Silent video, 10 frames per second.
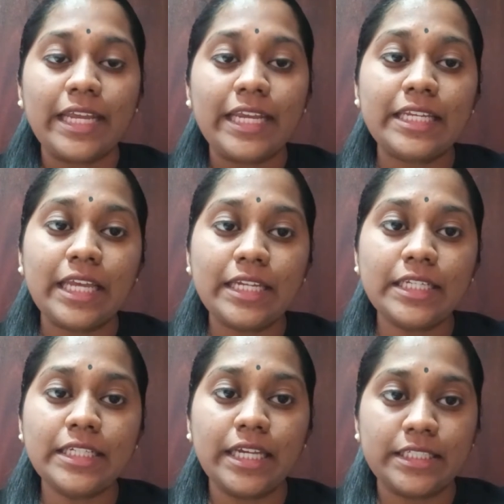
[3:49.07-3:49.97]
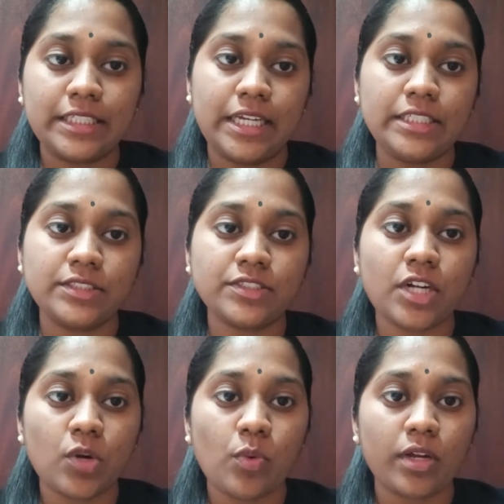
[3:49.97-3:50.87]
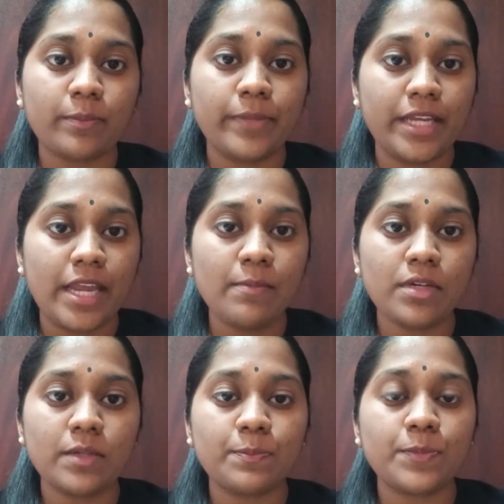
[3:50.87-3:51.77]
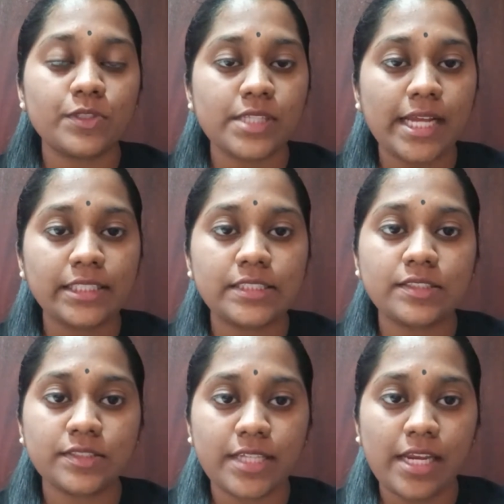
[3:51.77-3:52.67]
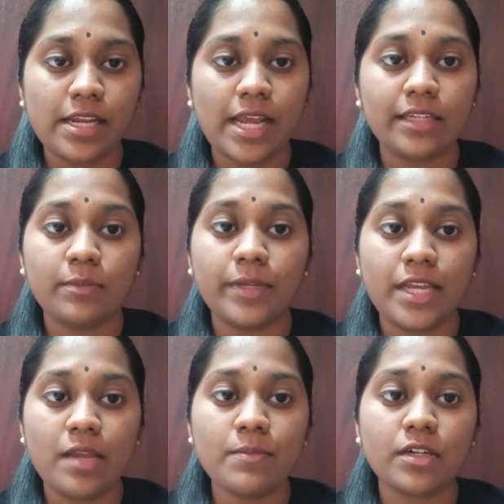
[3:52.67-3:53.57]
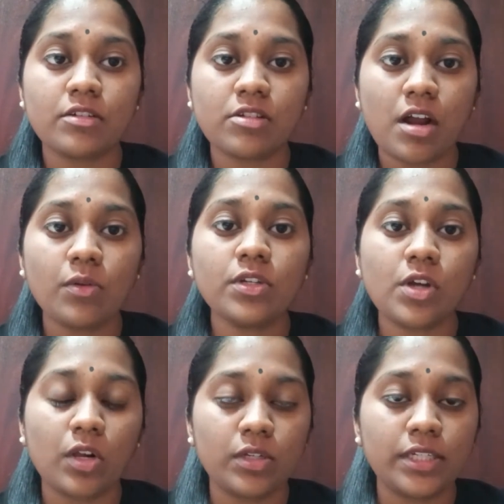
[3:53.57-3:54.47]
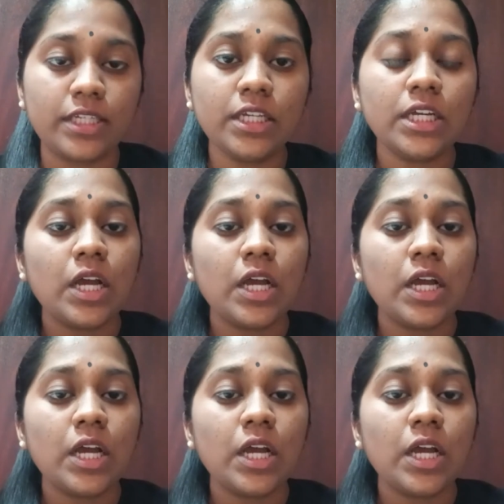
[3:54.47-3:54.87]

In 1888, Sarawak became a protected state and it became a crown colony